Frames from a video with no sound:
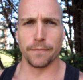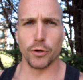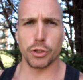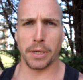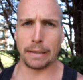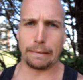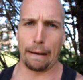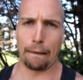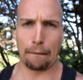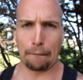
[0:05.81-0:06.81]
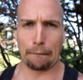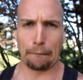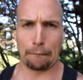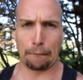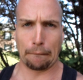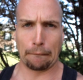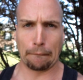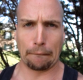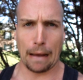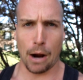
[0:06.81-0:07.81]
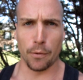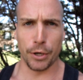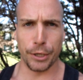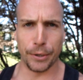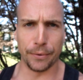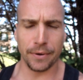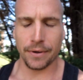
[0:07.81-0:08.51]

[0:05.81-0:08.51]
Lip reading: Virginia. How are you?